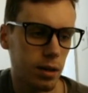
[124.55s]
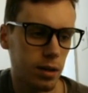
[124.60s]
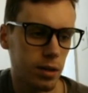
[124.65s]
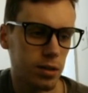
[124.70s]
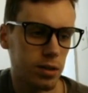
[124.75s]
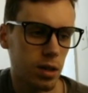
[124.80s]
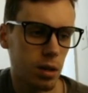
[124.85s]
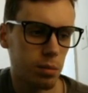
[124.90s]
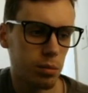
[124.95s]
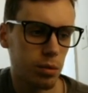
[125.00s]
the
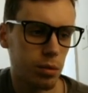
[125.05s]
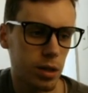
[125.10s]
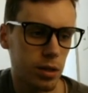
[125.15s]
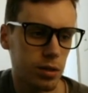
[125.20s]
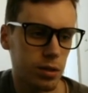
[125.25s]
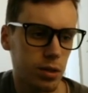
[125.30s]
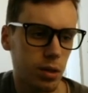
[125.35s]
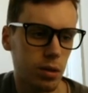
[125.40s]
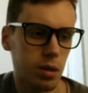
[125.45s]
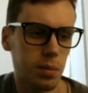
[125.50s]
sum range
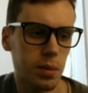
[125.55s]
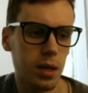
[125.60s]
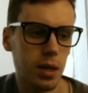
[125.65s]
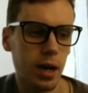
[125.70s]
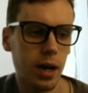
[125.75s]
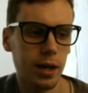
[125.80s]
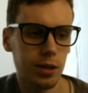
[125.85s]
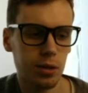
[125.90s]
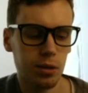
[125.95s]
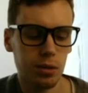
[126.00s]
is going to be
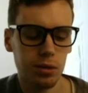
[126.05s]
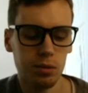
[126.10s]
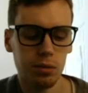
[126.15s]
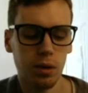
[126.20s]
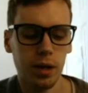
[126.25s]
I2 through